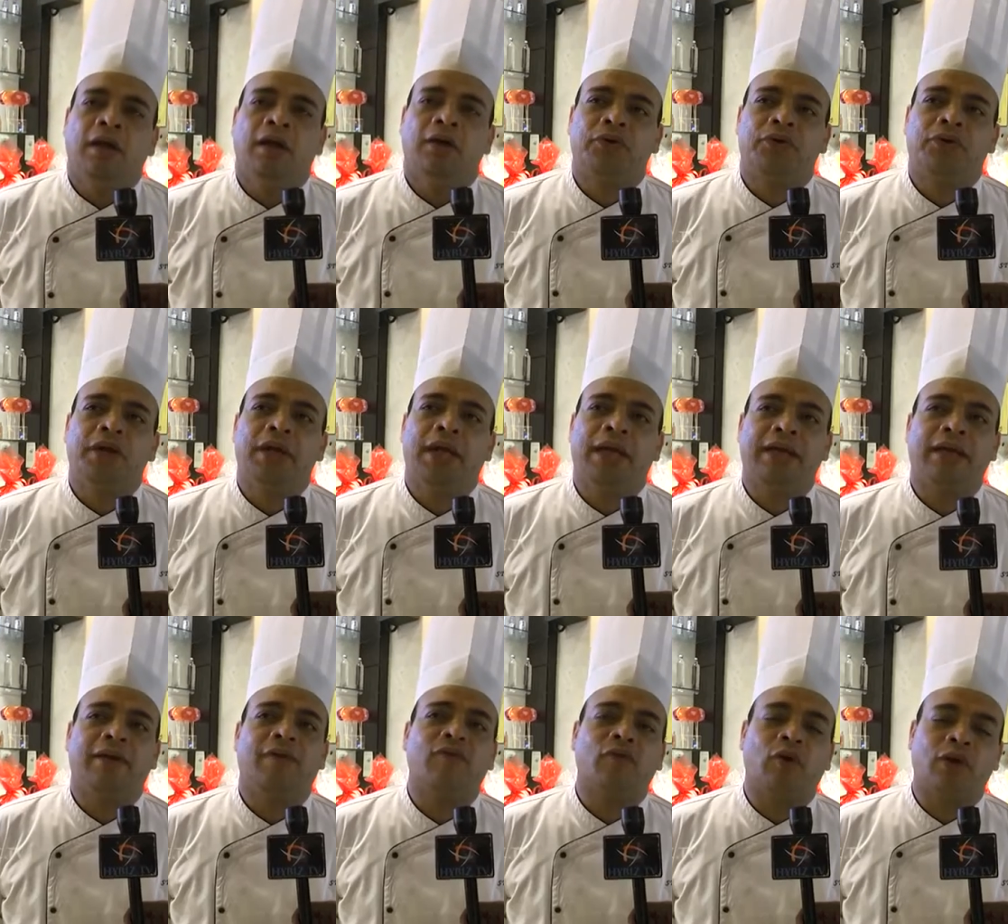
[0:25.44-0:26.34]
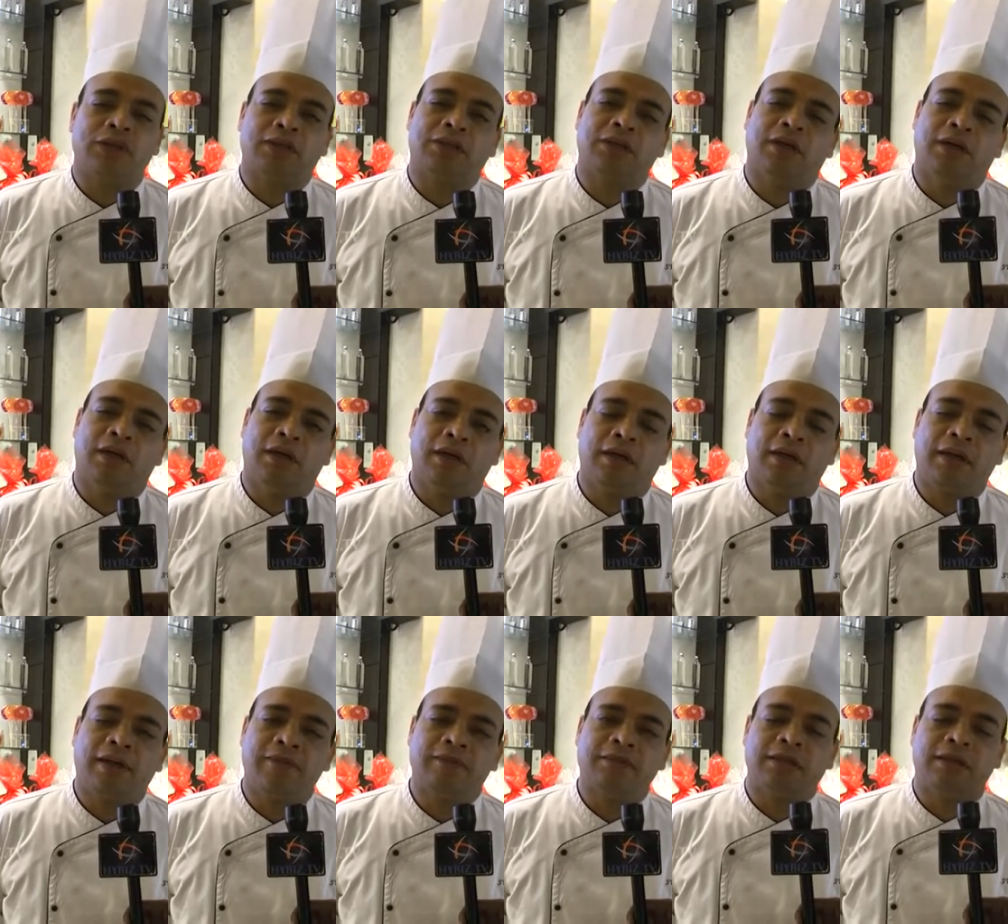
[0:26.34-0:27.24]
A tree lighting, of course, uh,
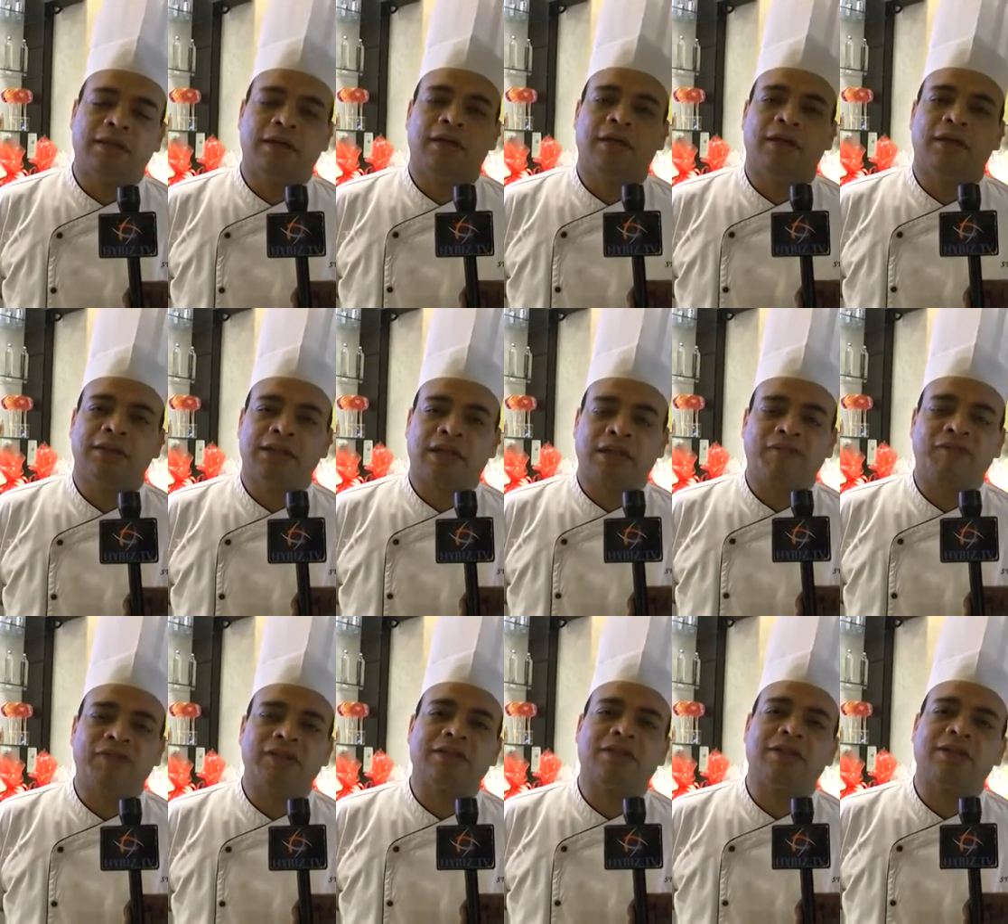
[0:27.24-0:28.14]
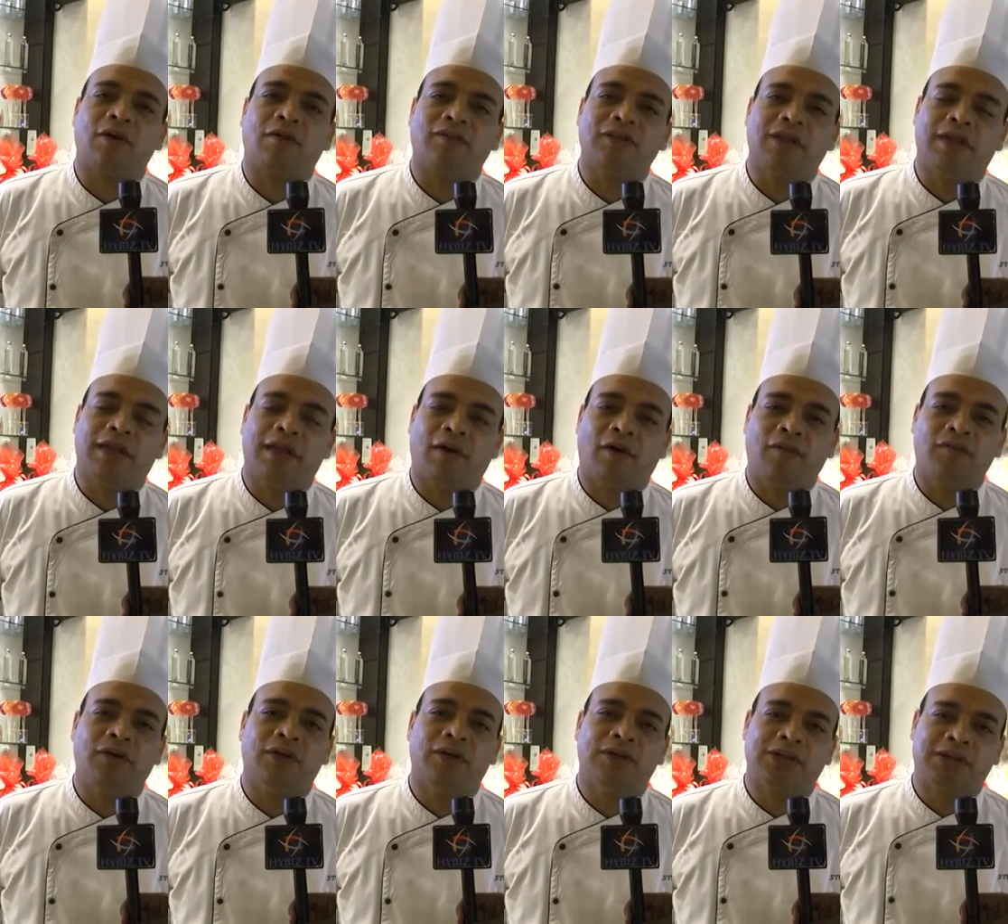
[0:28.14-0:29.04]
gives a significance of the
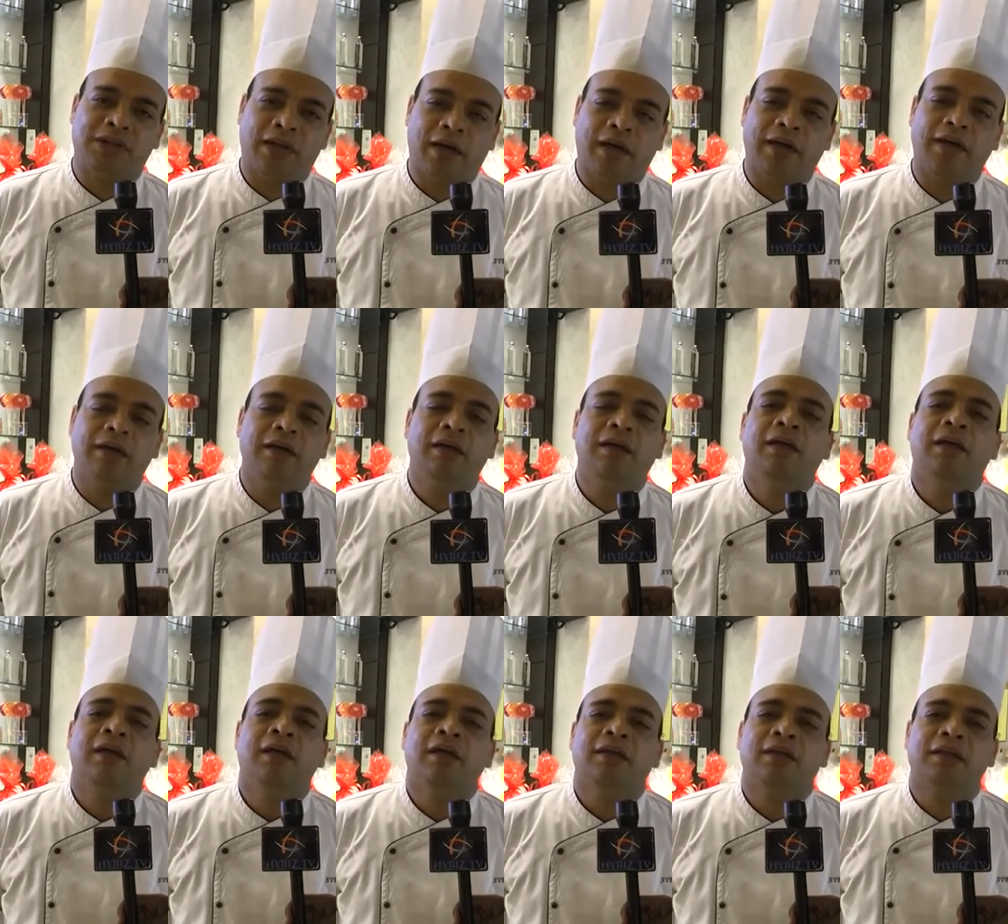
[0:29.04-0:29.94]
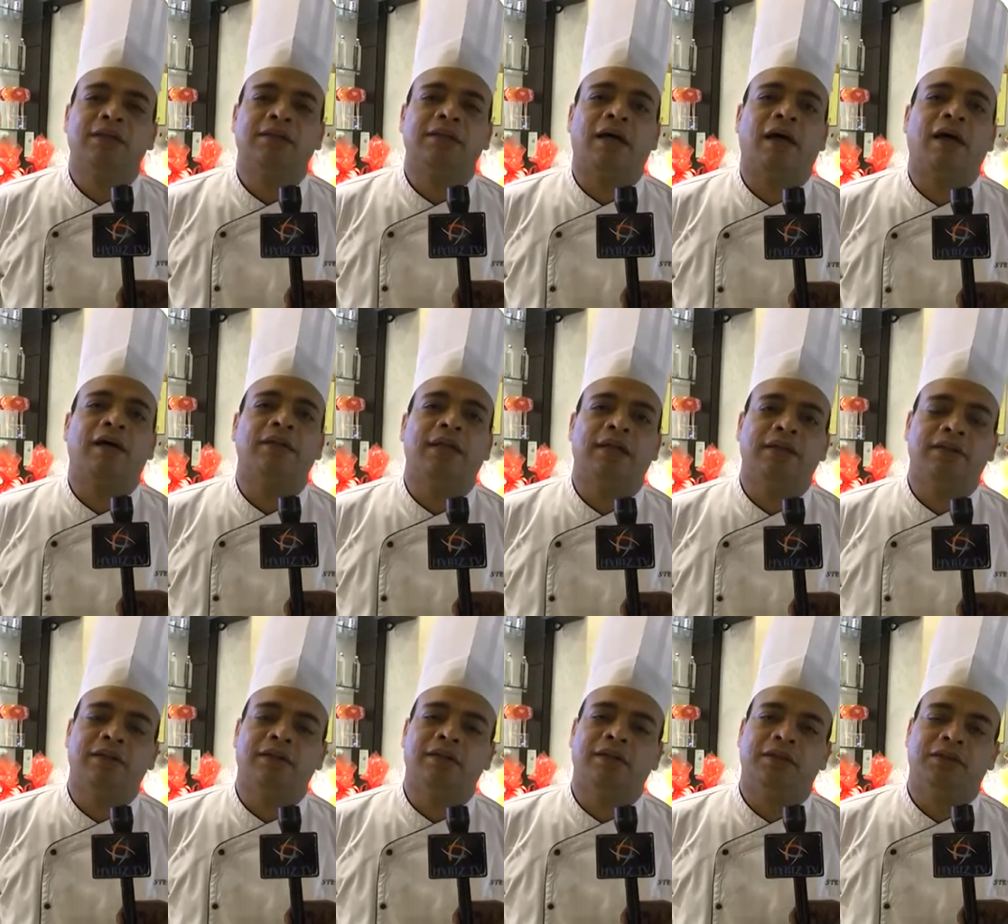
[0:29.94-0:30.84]
of the star, the star
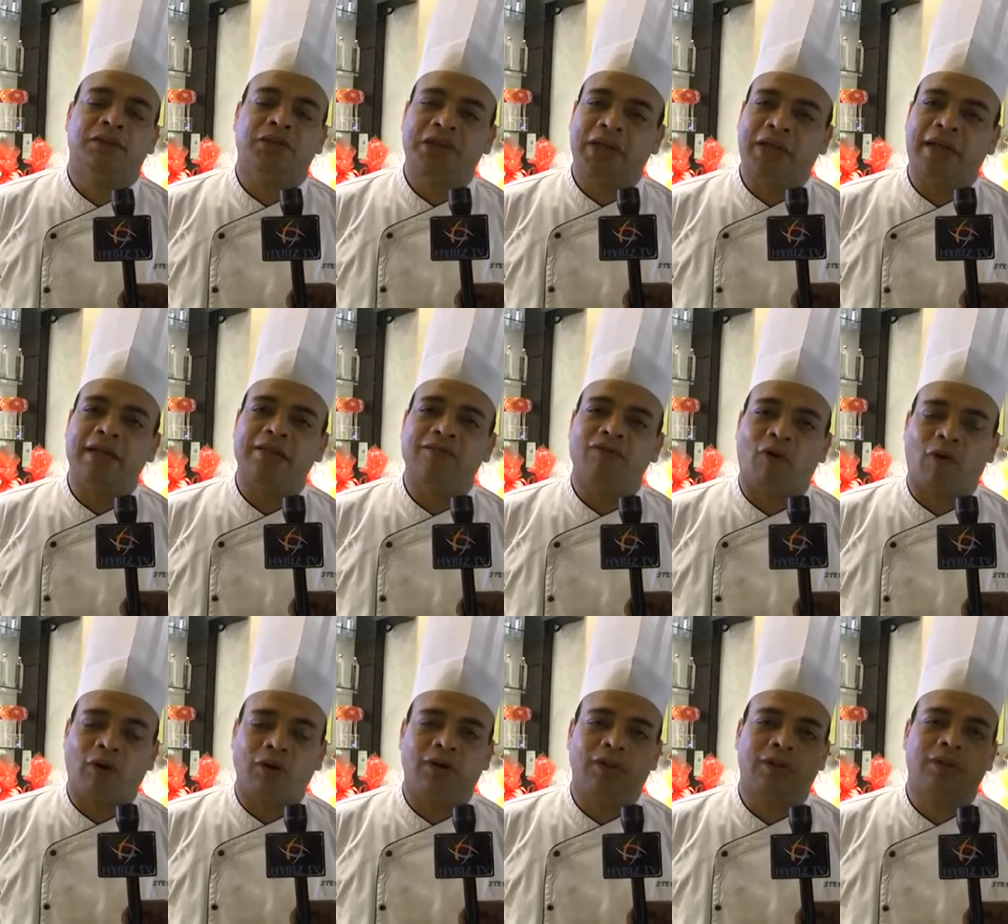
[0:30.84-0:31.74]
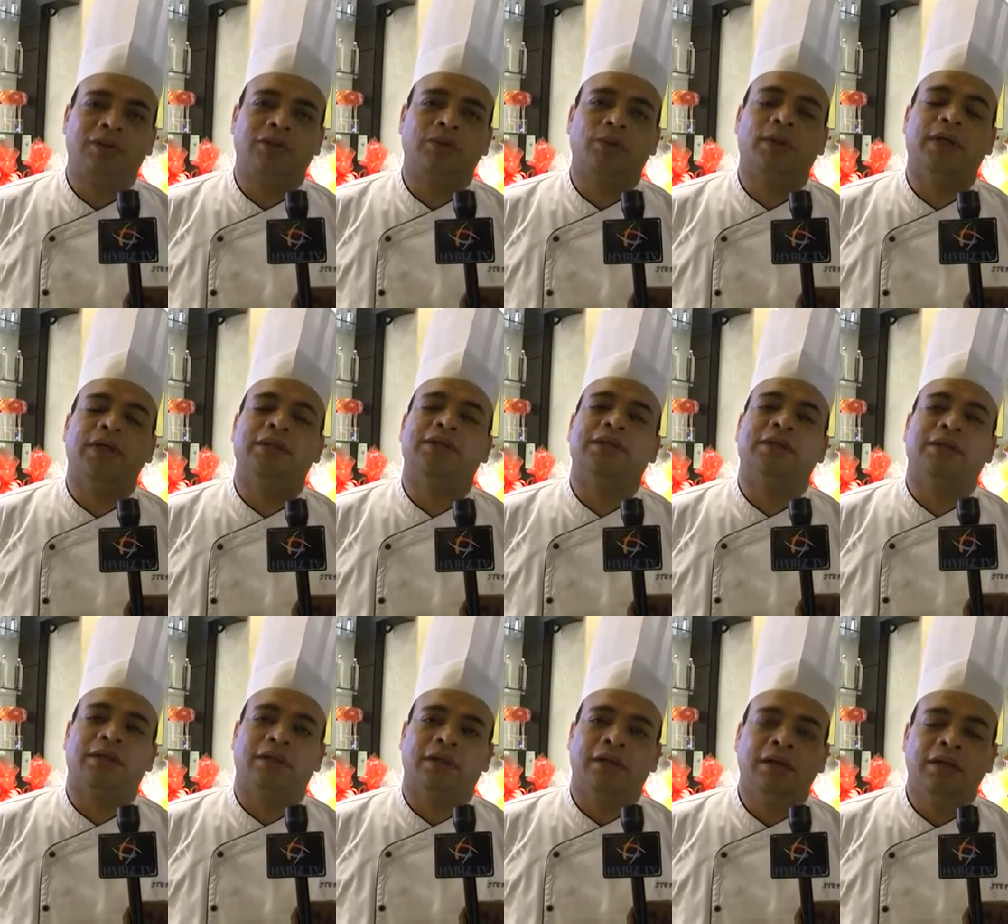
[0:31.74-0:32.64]
that the three kings followed towards
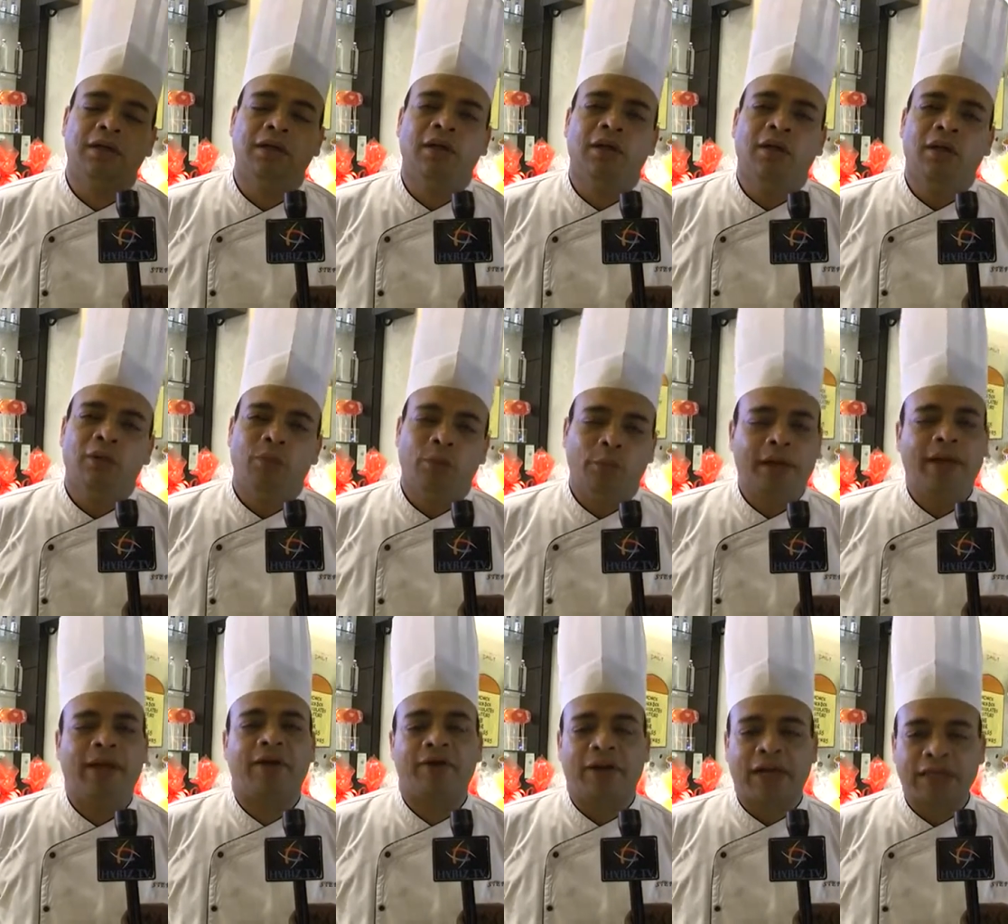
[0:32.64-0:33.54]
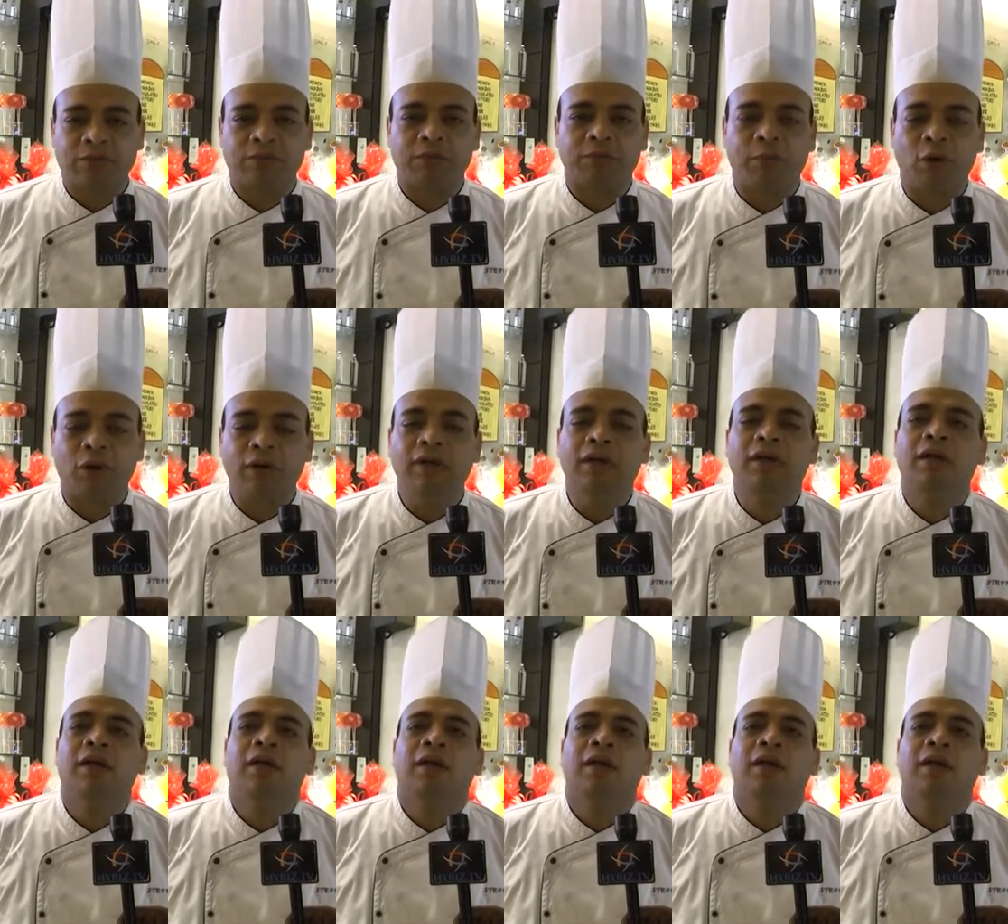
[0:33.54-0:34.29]
uh, where Christ was born.